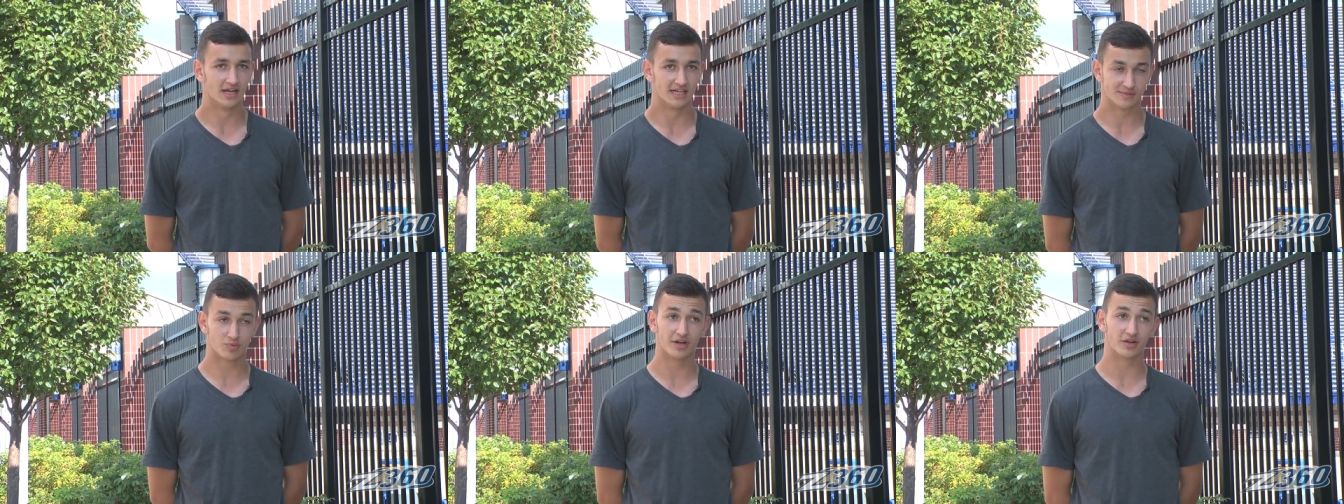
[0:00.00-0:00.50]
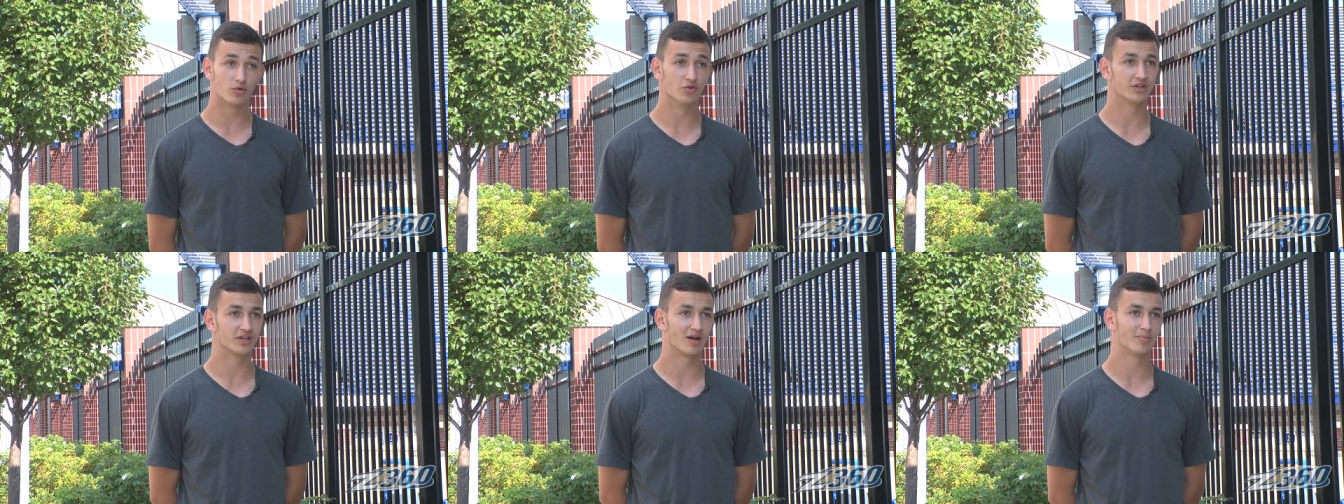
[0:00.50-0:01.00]
it's pretty
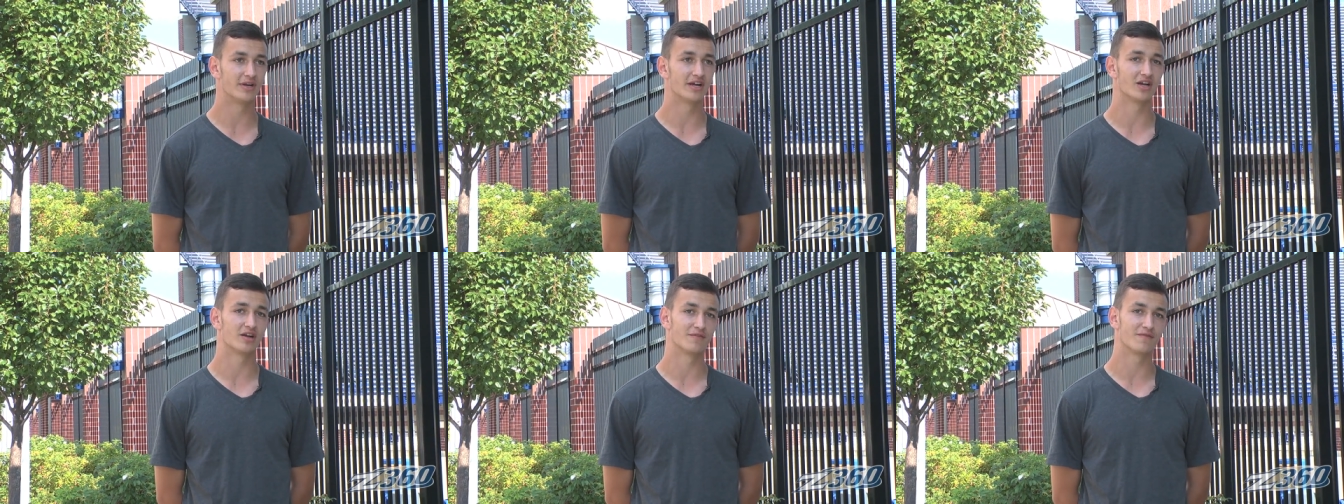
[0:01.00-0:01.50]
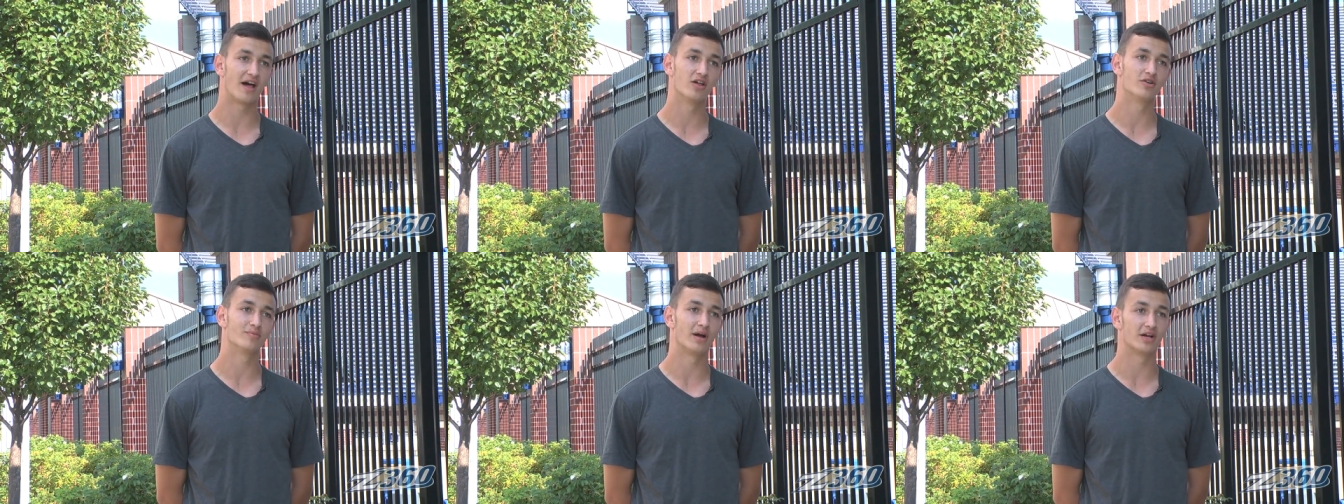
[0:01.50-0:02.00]
cool to come here and
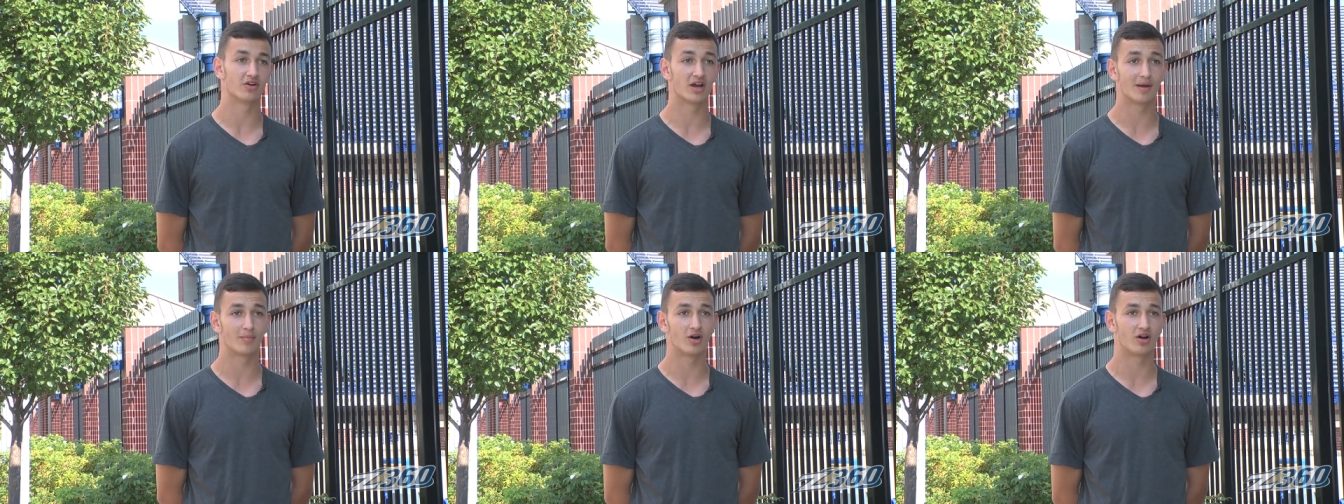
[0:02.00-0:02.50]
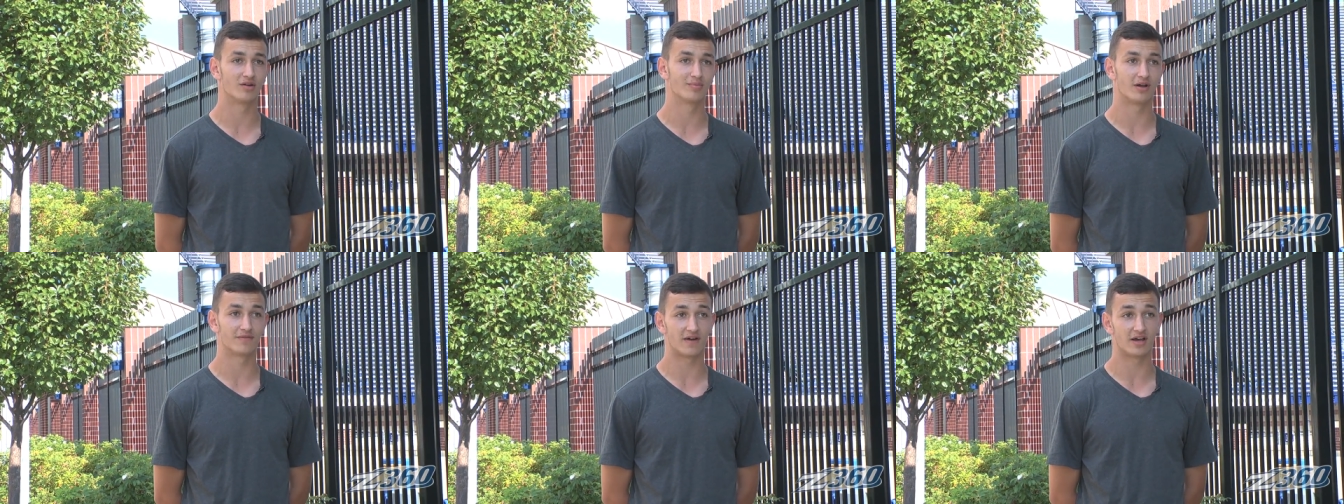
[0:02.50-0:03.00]
follow in my grandma and
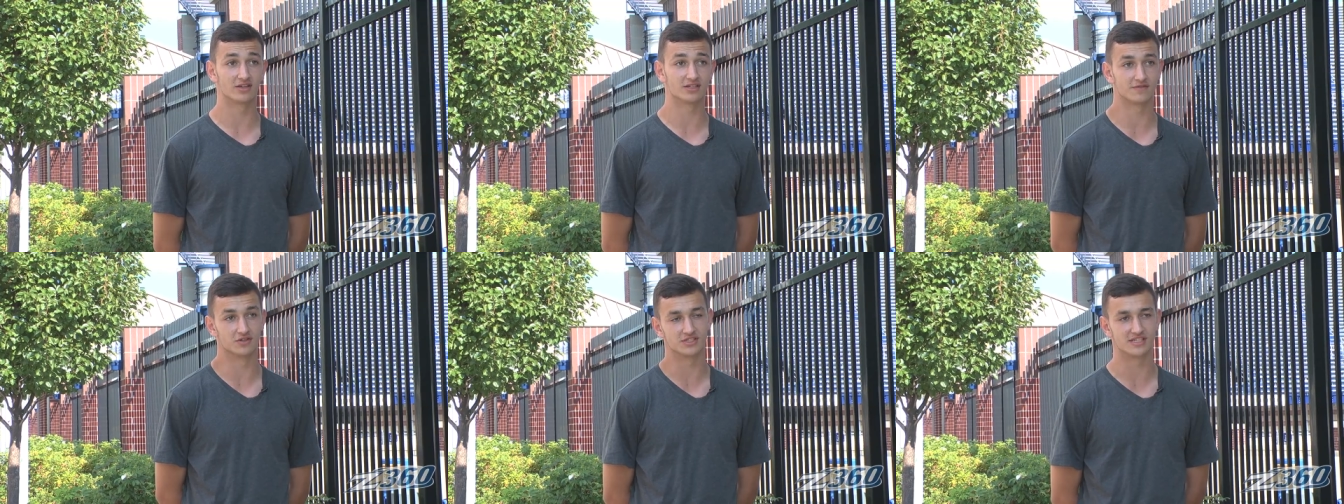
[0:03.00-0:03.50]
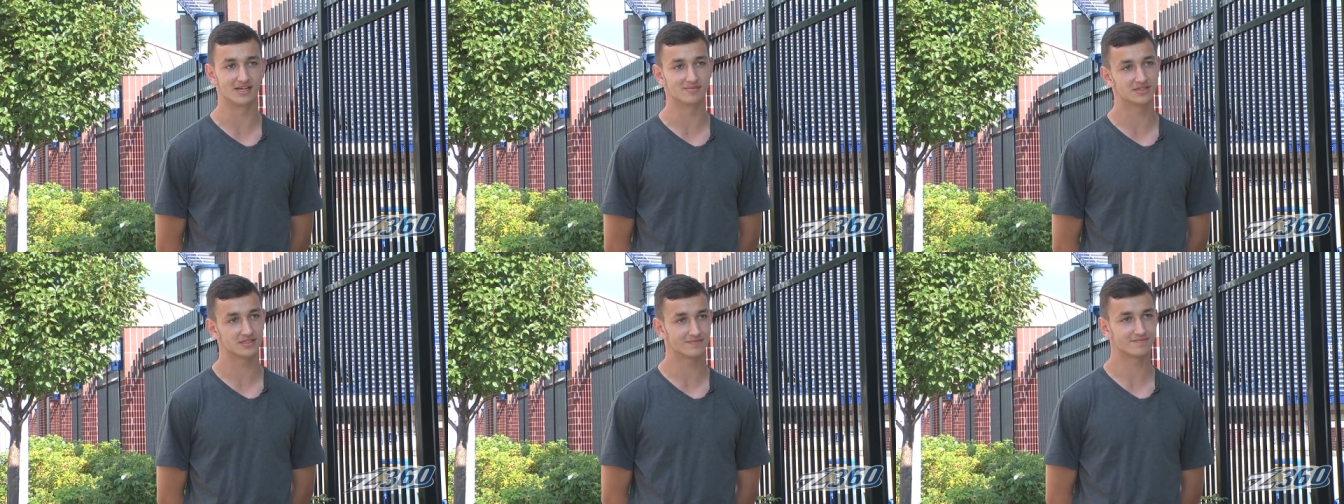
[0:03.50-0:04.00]
my father's
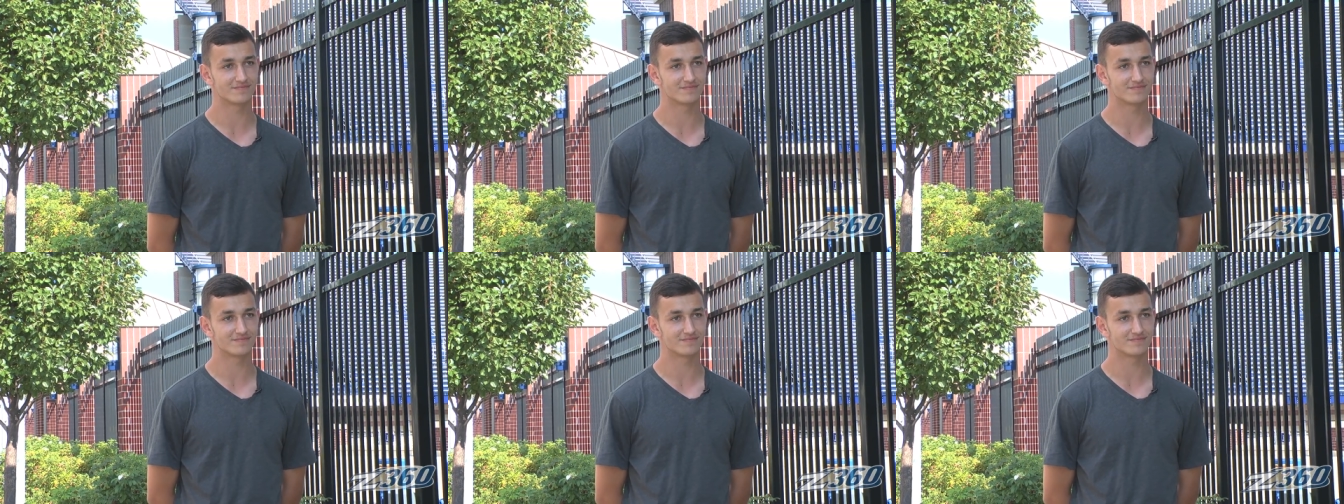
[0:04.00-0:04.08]
footsteps.